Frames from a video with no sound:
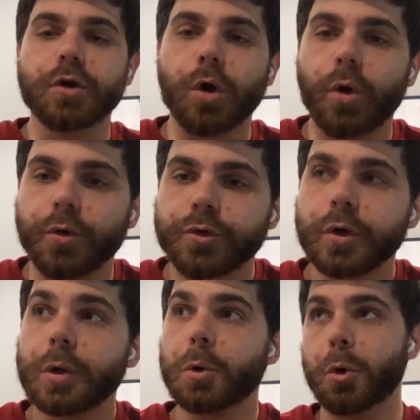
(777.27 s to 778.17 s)
goals
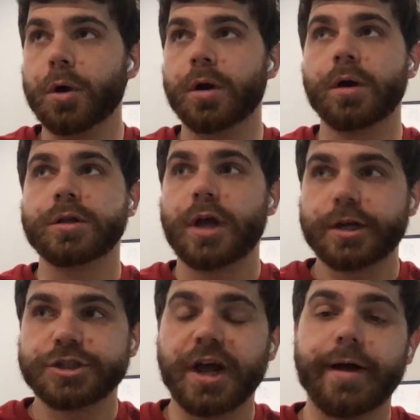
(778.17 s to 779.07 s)
or
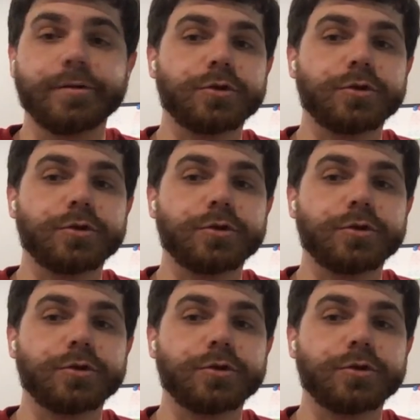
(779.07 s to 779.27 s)
touchdowns,